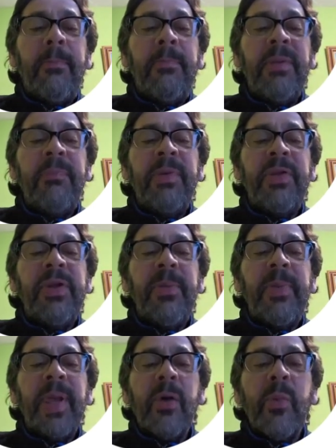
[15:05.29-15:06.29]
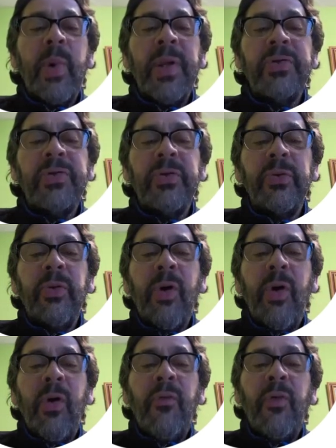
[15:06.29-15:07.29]
PPGP equation
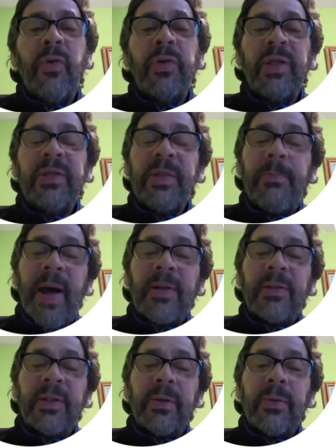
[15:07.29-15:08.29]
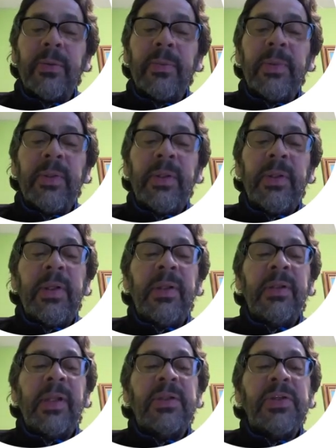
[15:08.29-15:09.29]
for the antiparticle
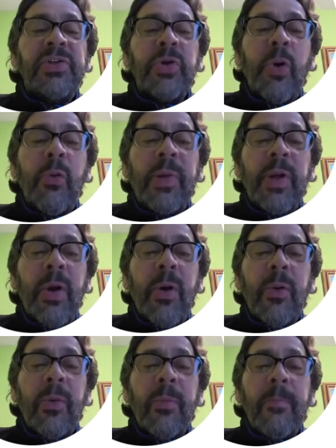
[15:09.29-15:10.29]
that is shown below.